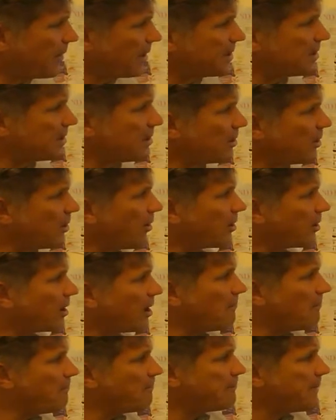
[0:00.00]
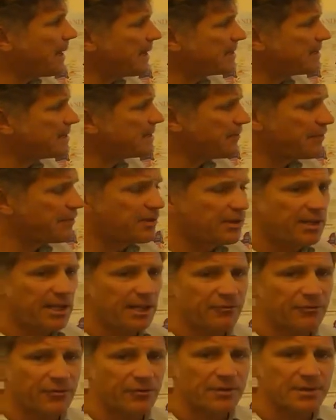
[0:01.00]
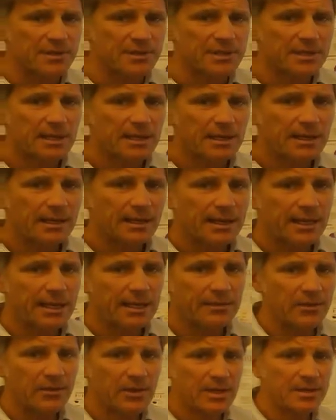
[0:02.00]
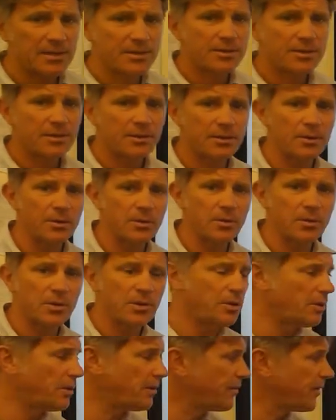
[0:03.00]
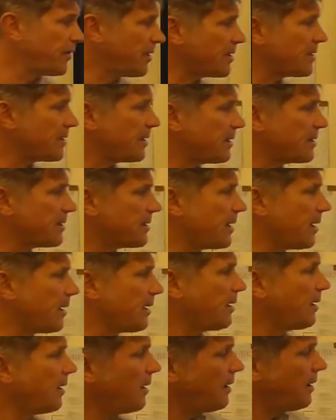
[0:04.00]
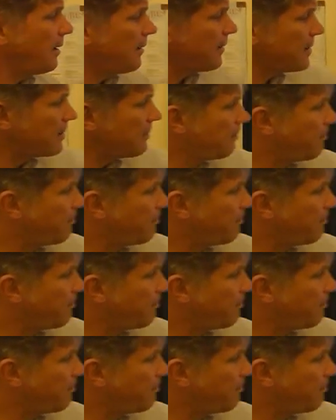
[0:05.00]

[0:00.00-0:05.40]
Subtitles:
there's not a massive difference in these 2 universities. Yeah, there's